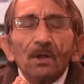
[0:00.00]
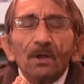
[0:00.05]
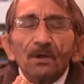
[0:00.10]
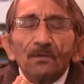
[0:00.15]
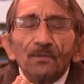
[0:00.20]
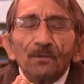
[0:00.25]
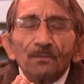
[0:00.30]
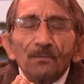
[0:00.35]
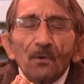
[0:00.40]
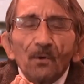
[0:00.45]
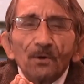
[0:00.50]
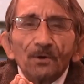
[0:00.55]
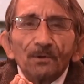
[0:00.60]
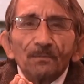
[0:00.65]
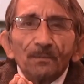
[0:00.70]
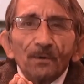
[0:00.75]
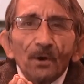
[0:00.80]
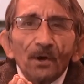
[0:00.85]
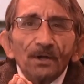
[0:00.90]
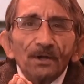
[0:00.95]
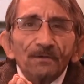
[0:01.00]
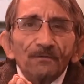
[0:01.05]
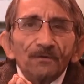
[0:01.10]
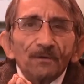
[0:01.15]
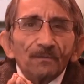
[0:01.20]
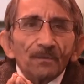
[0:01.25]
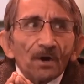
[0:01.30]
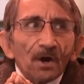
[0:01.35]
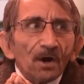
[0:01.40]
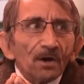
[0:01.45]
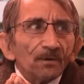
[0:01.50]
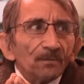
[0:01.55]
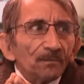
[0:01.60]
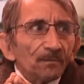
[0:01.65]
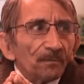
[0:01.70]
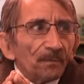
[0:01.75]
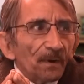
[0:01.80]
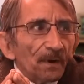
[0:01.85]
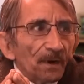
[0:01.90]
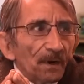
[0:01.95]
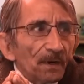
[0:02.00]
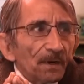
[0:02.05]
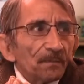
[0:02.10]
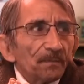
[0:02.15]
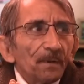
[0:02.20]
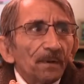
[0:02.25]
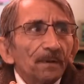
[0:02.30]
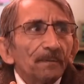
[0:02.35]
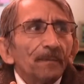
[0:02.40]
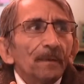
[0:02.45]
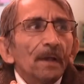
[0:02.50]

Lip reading: of the porta potty from Carleton Park,